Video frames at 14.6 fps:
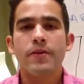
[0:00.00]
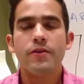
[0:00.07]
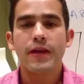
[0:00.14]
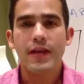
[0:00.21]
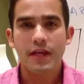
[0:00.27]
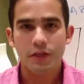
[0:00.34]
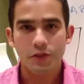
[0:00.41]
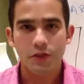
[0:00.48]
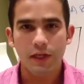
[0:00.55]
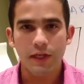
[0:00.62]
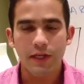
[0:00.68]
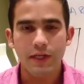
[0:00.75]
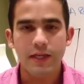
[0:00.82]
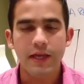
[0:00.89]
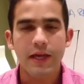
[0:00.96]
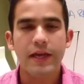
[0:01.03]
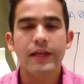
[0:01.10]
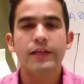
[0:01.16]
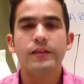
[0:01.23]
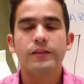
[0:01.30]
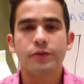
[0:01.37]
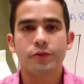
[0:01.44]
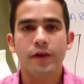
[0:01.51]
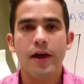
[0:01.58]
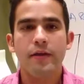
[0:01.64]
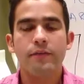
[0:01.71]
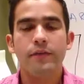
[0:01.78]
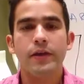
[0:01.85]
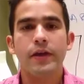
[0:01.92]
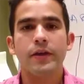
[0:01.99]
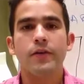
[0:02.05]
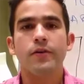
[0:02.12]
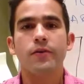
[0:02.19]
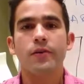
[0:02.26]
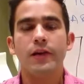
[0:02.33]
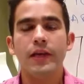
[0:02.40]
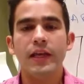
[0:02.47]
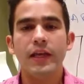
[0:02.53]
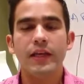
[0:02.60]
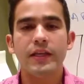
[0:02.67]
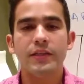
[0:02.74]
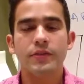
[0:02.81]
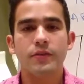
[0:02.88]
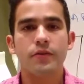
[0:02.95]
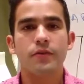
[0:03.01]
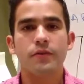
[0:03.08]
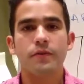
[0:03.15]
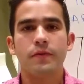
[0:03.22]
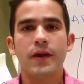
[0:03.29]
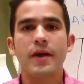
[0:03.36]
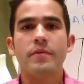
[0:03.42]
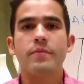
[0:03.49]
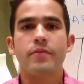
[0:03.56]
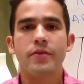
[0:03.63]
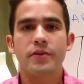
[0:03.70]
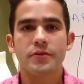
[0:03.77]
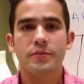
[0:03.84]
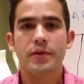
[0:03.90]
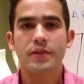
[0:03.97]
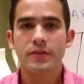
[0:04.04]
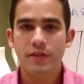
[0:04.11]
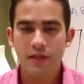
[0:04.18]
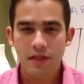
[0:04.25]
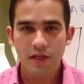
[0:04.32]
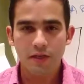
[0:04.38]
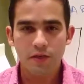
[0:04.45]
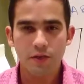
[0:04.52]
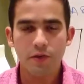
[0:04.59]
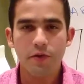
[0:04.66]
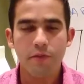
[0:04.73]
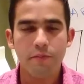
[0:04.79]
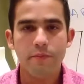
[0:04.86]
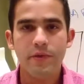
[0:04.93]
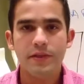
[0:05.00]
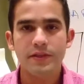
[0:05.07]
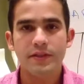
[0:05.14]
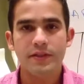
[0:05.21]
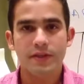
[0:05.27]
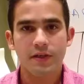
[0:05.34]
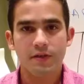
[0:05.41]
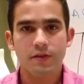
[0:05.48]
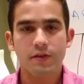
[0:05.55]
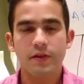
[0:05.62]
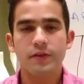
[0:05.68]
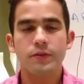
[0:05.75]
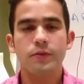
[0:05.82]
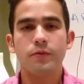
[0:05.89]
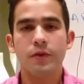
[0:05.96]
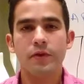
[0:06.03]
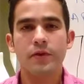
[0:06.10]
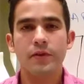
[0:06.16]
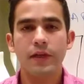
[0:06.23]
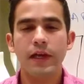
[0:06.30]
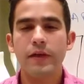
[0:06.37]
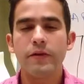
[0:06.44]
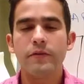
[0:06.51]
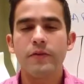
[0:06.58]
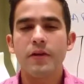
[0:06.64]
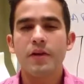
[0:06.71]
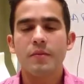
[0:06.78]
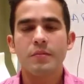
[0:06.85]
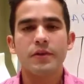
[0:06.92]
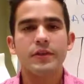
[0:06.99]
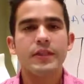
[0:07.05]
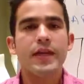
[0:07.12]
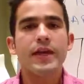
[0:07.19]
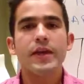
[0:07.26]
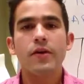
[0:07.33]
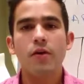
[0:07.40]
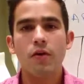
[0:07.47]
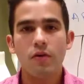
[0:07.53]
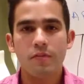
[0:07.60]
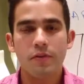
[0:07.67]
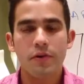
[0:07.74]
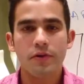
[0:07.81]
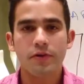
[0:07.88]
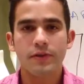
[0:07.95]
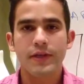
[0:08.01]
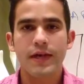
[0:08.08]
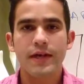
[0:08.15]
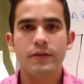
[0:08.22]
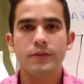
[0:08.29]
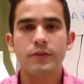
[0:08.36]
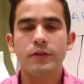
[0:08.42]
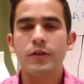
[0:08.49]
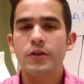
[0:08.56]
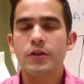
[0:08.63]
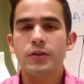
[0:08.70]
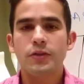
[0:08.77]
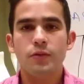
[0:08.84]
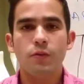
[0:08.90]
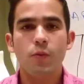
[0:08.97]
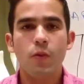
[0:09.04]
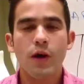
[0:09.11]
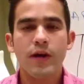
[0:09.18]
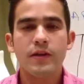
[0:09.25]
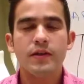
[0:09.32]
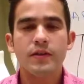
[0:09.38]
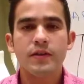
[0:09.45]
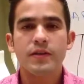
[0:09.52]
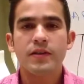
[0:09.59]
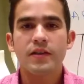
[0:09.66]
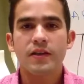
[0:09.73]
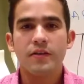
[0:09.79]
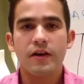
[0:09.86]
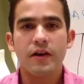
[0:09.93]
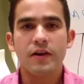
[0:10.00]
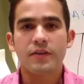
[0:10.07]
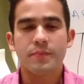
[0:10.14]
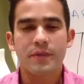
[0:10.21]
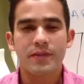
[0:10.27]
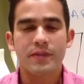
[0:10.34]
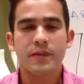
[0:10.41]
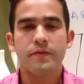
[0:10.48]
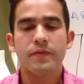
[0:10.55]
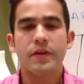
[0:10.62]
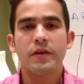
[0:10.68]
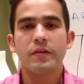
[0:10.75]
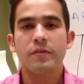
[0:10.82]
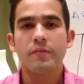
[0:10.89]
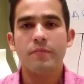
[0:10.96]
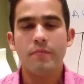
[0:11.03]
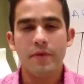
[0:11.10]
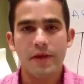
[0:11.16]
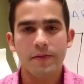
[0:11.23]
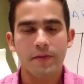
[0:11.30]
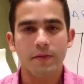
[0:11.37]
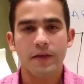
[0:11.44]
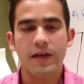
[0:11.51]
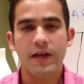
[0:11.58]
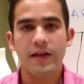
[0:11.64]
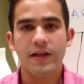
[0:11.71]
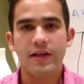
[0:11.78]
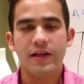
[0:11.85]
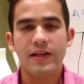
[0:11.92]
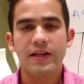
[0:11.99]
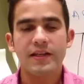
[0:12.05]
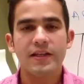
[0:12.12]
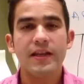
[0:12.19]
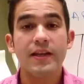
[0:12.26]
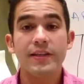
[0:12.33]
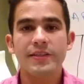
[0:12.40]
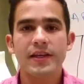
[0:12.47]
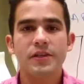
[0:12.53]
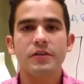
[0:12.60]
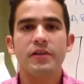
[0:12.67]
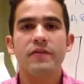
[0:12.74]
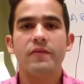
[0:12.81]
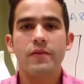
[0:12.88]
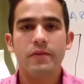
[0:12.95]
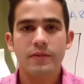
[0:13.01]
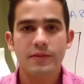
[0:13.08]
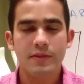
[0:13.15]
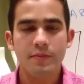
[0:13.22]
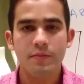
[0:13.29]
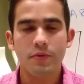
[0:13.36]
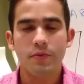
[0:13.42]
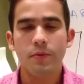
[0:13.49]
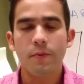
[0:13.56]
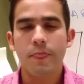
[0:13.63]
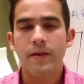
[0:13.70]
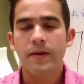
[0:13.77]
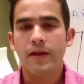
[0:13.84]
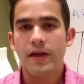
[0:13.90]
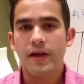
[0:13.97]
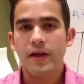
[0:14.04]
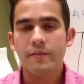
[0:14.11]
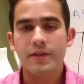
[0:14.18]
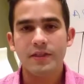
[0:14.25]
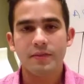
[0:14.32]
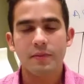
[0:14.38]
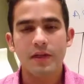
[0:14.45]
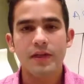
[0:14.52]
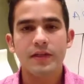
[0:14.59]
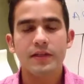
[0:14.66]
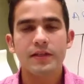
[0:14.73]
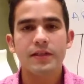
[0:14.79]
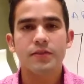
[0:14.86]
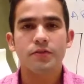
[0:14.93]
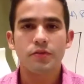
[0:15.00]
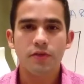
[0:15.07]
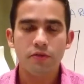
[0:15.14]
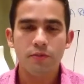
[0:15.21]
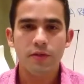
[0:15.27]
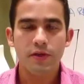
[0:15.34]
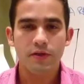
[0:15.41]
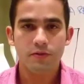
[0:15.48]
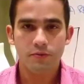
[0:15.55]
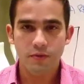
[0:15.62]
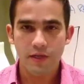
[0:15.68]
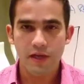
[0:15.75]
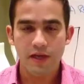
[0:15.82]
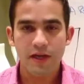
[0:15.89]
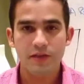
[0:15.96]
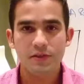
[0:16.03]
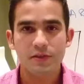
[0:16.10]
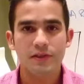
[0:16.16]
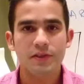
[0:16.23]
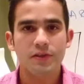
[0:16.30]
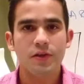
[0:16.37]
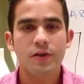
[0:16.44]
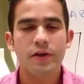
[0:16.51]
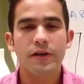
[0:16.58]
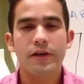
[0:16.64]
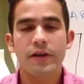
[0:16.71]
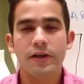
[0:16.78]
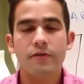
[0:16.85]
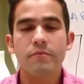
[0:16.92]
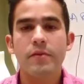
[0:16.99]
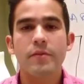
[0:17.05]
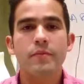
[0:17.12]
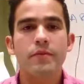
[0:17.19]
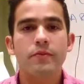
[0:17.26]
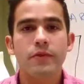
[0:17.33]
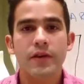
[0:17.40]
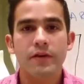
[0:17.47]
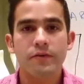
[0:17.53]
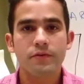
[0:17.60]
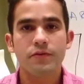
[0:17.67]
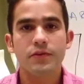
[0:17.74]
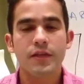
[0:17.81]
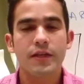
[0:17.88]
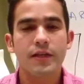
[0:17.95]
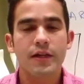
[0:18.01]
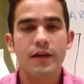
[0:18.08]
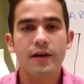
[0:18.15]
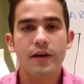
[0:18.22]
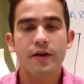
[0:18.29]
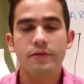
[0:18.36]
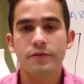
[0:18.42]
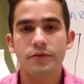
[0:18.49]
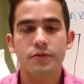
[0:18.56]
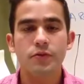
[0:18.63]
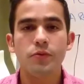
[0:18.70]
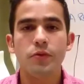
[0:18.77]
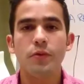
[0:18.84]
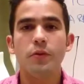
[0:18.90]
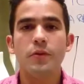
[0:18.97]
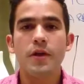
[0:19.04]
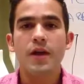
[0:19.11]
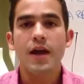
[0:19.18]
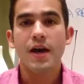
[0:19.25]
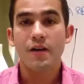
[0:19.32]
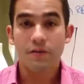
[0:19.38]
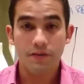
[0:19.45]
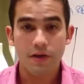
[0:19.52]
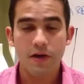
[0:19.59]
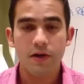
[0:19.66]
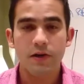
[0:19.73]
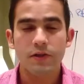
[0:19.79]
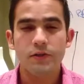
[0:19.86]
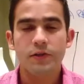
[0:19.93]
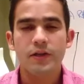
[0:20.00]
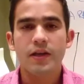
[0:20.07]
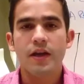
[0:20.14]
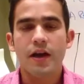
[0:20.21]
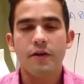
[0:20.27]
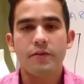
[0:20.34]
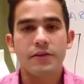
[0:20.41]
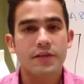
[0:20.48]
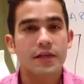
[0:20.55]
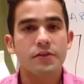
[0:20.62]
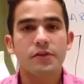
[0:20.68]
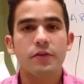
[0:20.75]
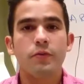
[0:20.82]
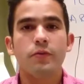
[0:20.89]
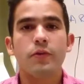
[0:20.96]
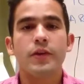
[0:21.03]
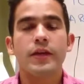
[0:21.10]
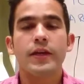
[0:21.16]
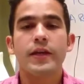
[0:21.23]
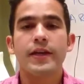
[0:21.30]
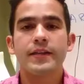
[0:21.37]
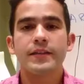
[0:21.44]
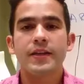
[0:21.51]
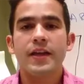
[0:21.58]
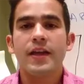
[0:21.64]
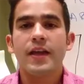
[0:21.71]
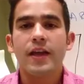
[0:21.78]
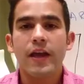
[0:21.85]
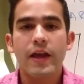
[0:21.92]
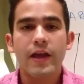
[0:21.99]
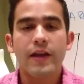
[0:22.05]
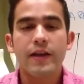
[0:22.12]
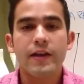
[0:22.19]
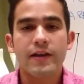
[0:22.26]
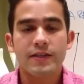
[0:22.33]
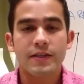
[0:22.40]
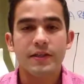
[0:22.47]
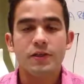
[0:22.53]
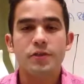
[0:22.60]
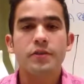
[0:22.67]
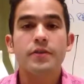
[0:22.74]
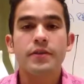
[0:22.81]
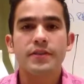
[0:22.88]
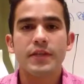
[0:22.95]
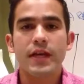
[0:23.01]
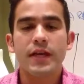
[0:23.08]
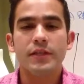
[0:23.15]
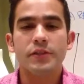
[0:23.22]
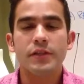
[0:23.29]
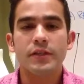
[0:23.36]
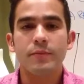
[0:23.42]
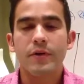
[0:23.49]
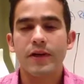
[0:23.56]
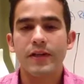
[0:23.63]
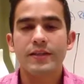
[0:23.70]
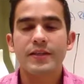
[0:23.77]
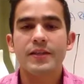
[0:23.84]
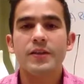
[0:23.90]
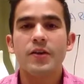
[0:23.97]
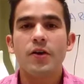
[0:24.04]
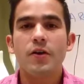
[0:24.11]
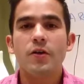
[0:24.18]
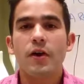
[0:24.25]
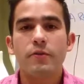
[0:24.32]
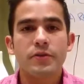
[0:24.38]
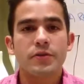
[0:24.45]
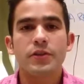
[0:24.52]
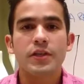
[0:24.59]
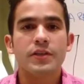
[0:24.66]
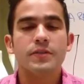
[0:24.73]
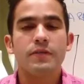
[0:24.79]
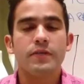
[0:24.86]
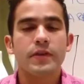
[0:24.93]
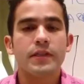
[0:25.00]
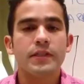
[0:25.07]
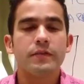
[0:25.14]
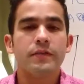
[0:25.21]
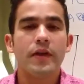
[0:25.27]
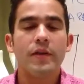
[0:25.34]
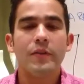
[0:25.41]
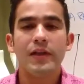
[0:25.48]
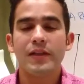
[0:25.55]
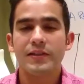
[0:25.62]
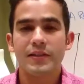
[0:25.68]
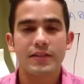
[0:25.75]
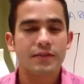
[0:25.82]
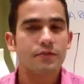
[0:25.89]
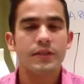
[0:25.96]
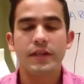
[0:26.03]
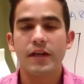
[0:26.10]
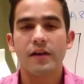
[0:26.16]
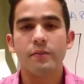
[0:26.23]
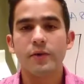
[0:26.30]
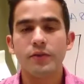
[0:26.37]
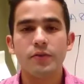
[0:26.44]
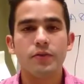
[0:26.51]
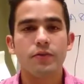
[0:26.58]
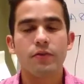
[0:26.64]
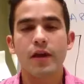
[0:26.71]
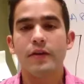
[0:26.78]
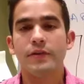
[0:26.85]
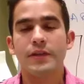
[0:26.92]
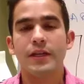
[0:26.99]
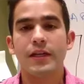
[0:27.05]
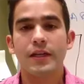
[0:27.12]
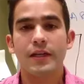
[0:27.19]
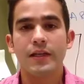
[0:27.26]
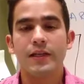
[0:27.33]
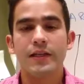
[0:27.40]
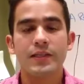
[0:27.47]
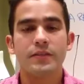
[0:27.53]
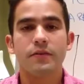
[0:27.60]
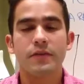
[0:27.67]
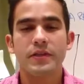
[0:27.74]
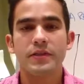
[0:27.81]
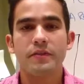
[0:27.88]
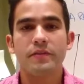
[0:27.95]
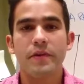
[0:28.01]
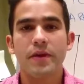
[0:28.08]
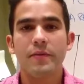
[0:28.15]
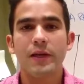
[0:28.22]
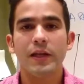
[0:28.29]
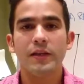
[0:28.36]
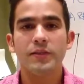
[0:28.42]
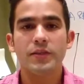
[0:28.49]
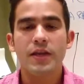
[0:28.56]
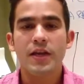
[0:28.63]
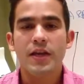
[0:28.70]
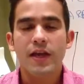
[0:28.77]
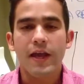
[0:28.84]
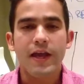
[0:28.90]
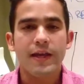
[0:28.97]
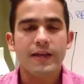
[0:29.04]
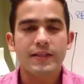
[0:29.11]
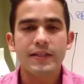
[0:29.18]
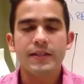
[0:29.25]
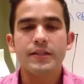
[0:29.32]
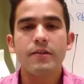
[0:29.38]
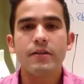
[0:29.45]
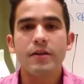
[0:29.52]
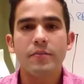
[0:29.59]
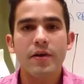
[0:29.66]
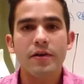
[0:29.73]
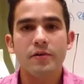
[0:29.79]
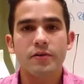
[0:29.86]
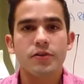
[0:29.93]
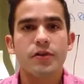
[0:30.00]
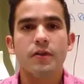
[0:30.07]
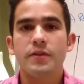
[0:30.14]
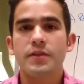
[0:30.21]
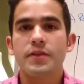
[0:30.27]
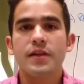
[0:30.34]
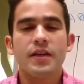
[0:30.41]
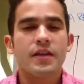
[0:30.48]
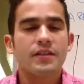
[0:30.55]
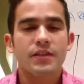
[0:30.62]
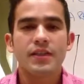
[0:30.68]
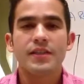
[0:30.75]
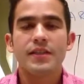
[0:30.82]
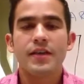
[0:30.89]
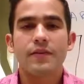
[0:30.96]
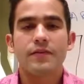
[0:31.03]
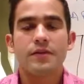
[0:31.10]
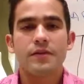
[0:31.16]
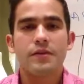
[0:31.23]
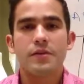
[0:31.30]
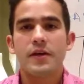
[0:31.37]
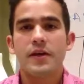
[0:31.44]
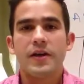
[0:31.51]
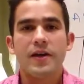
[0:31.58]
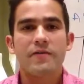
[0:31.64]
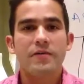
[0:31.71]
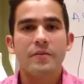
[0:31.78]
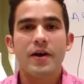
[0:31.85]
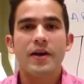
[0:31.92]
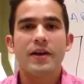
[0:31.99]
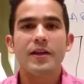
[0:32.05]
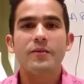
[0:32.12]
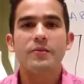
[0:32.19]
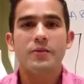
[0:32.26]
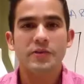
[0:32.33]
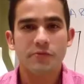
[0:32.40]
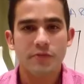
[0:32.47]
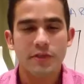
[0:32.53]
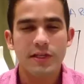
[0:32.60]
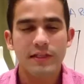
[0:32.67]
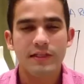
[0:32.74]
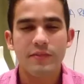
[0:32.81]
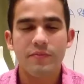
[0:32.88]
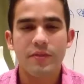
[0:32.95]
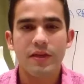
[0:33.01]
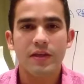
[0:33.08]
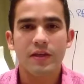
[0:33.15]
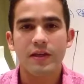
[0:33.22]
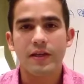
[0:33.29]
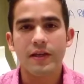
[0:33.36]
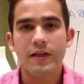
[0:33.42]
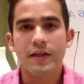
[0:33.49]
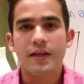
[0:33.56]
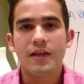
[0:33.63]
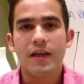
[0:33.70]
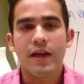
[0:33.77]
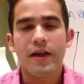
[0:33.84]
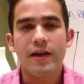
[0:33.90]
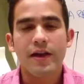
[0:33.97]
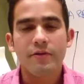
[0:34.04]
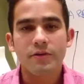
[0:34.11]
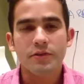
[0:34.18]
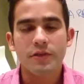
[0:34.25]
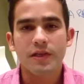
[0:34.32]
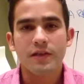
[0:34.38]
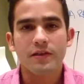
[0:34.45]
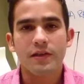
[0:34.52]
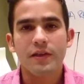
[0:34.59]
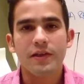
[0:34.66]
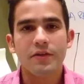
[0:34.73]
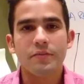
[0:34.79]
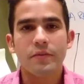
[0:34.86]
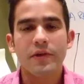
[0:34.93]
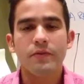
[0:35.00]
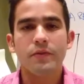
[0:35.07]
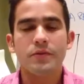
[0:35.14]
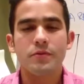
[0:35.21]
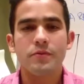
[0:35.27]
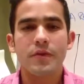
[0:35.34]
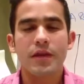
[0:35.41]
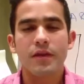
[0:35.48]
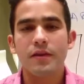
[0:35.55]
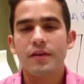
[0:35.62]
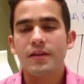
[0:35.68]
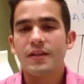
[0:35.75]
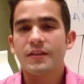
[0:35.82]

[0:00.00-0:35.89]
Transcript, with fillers: you can actually get traffic or leads or find prospects to your business according to where you live, but they all boil down to one uh, specific method, and, and it, it is actually very simple. And I'm explaining this to you because when I actually started, I remember when I first started out of school, out of college, I was actually working as a as an insurance agent, but I didn't know. I was chasing friends and families. That's what they have me do, craft a, a list of friends and families, and I didn't know any better. So I was chasing after uh, everybody who was rejecting me, and, and that was uh, a little painful to me.